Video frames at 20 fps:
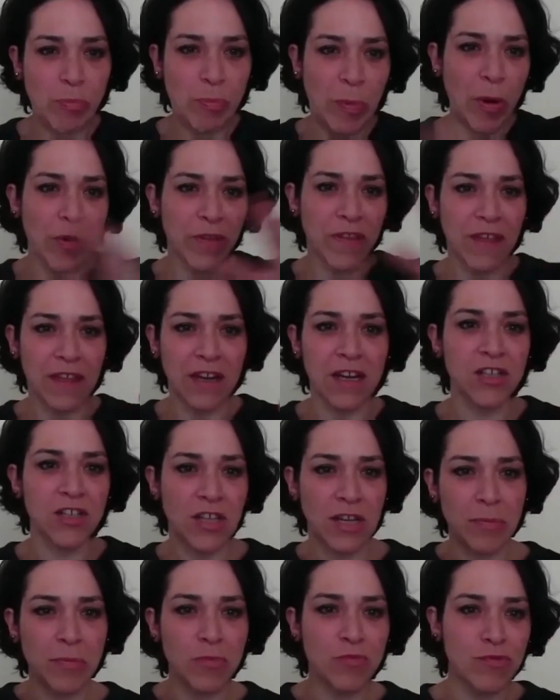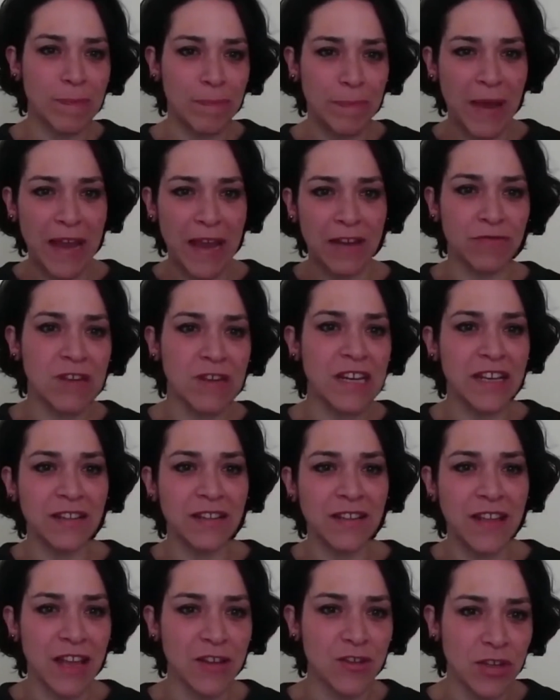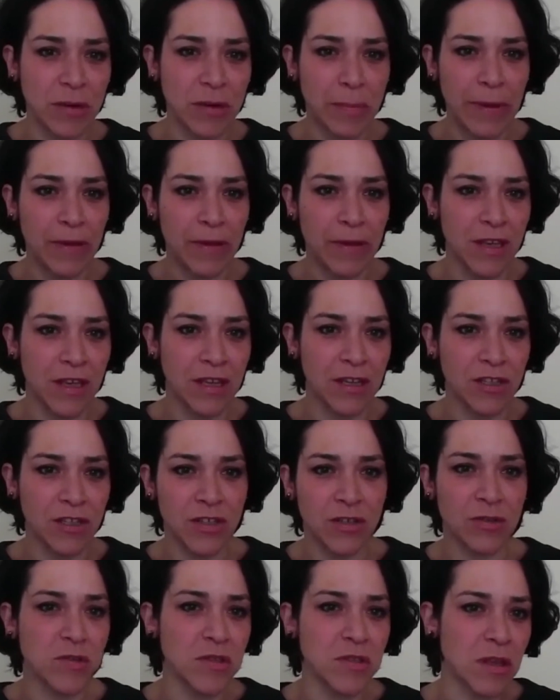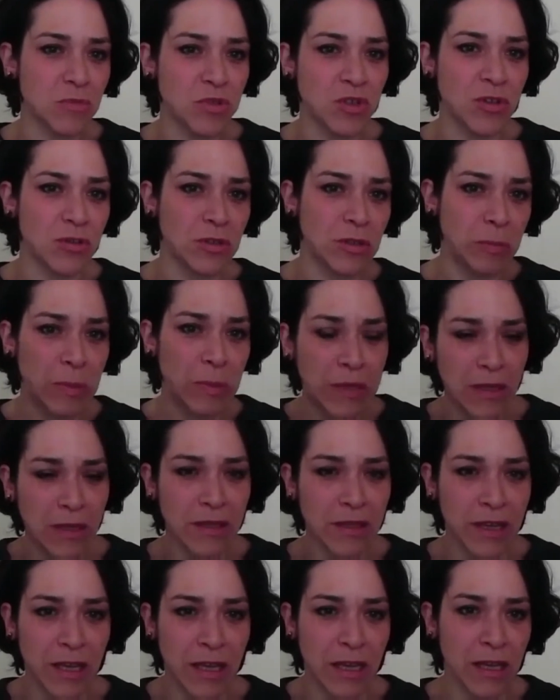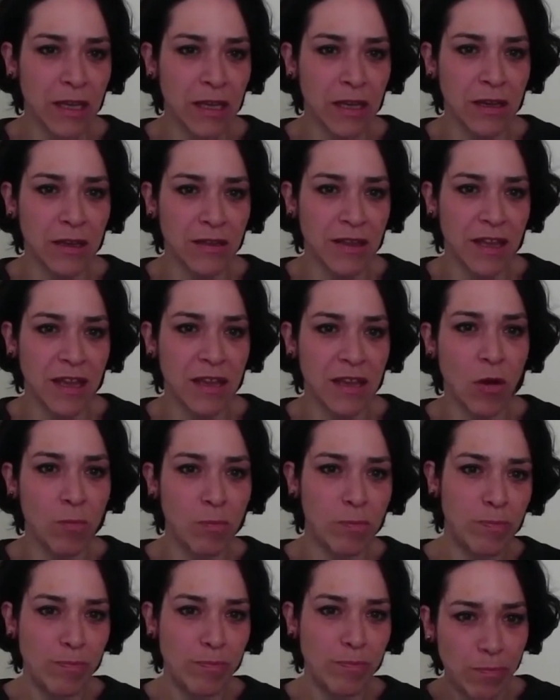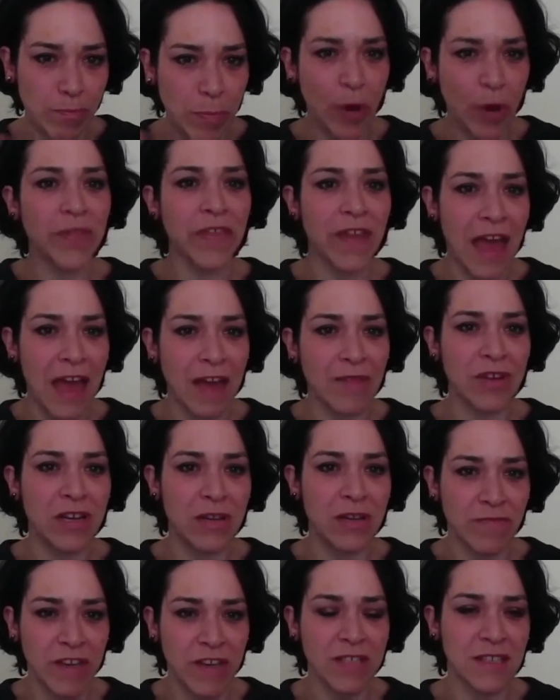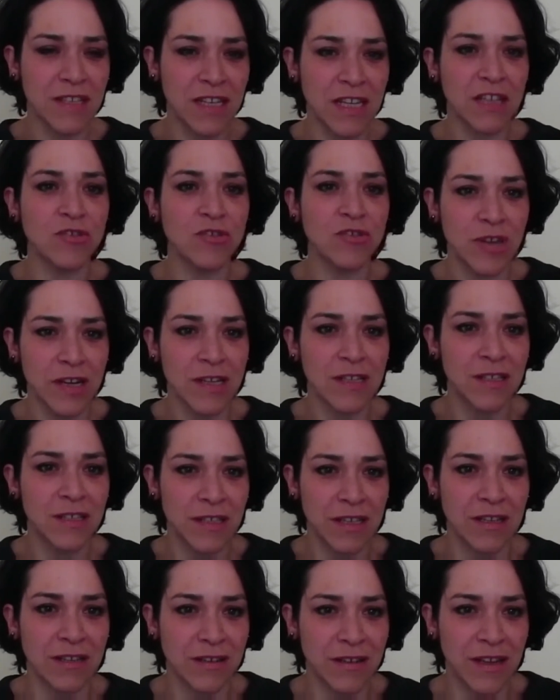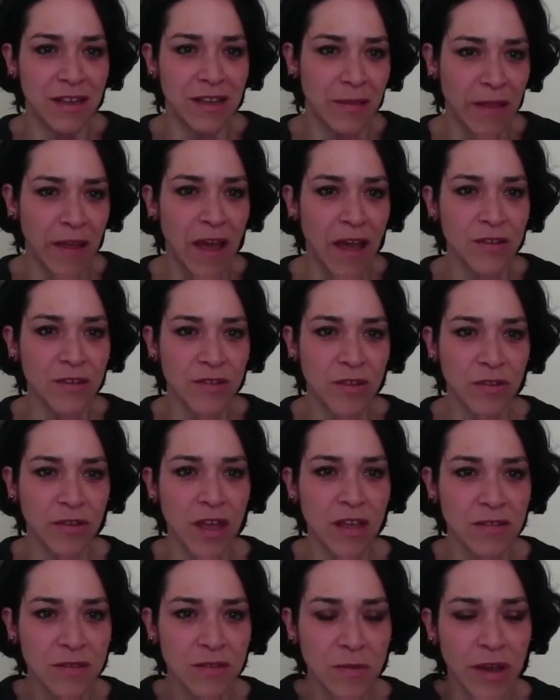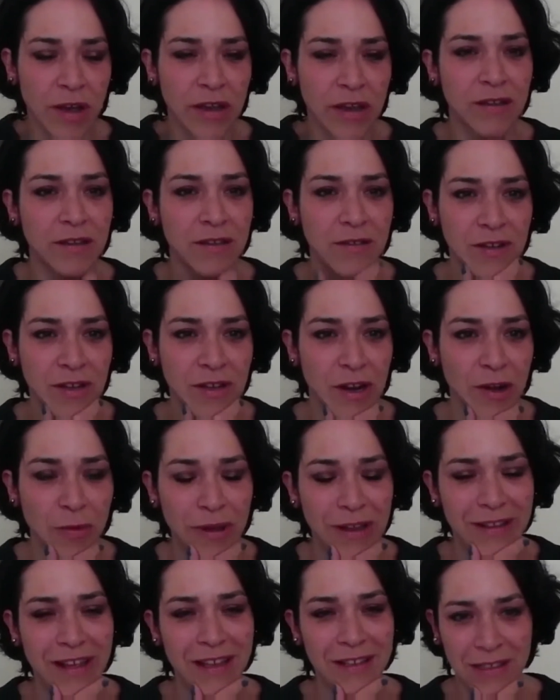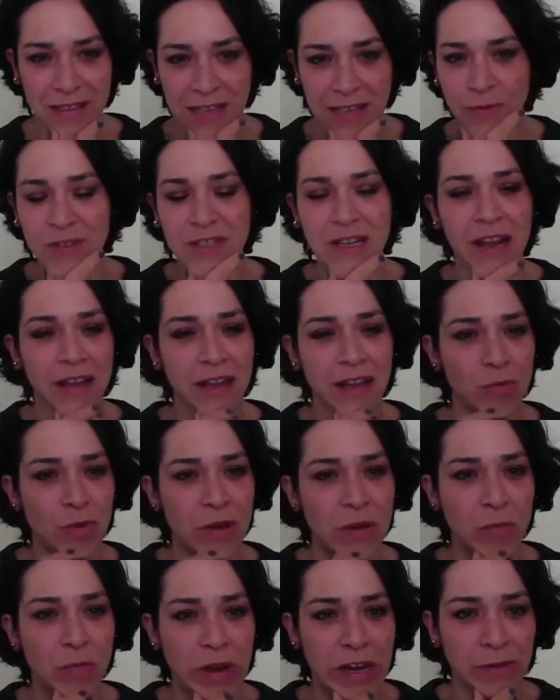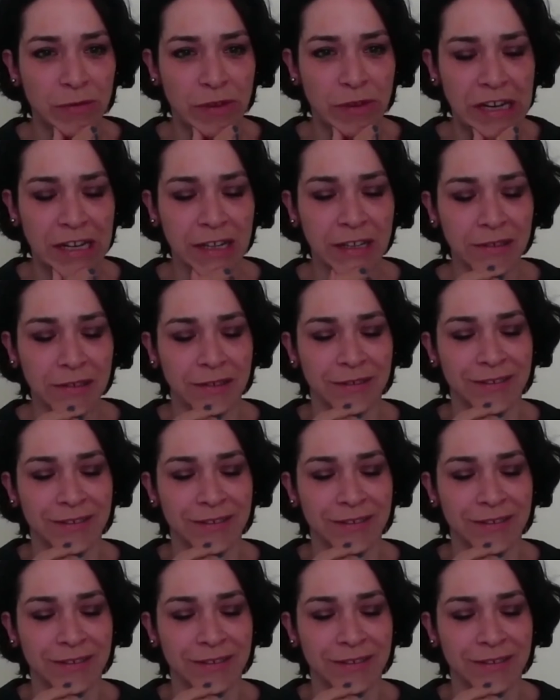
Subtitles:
both are actually paying really attention about the energy consumption of the building. They both have an invested interest in that. So that's quite, that sounds like a win-win, really.